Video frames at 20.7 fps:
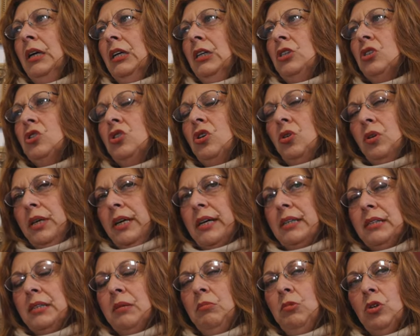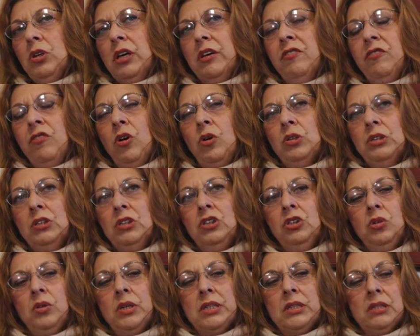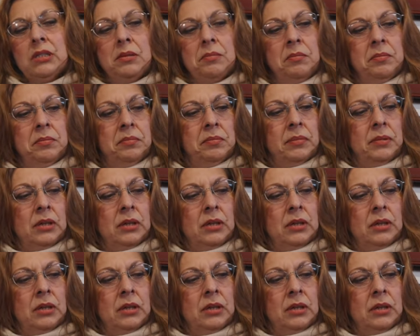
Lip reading: So yes, I'm looking forward to doing some